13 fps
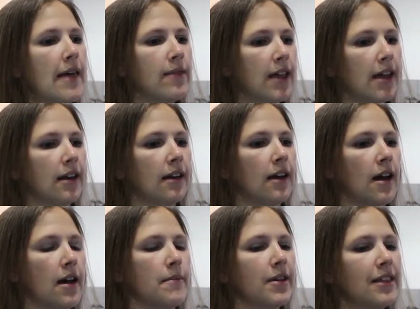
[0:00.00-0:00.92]
And then
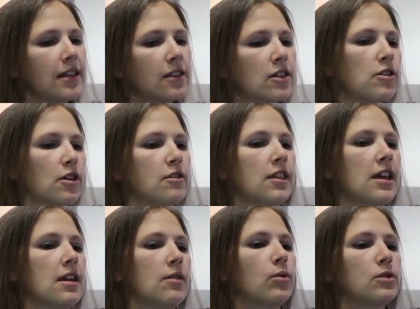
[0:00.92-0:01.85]
I think the third
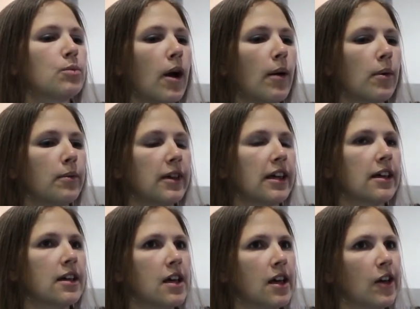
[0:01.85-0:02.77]
thing was probably
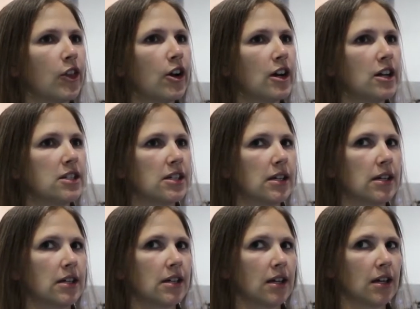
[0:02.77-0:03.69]
learning
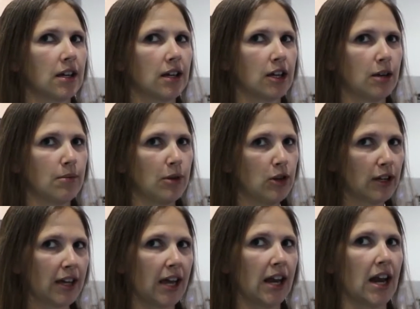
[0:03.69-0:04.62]
to
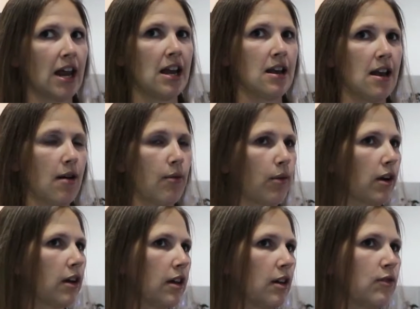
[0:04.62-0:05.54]
communicate and
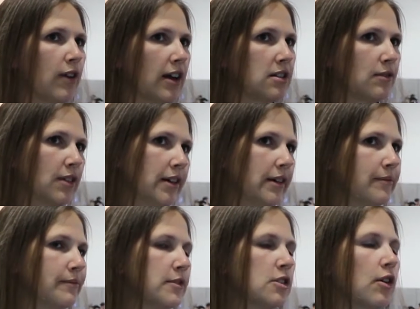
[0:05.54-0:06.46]
network effectively.
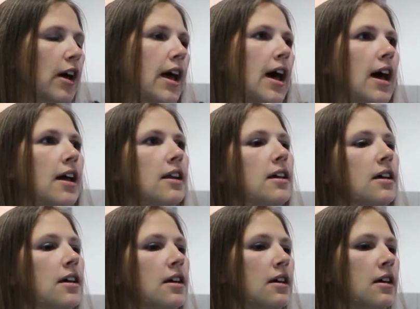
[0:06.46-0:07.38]
So I had
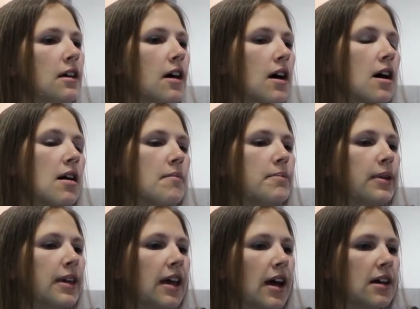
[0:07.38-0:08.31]

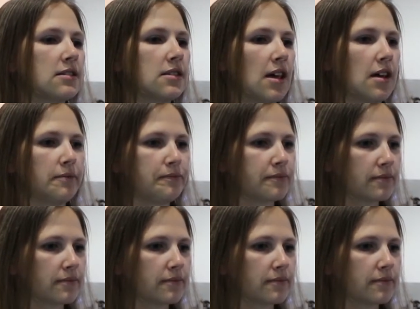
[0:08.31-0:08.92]
PIs that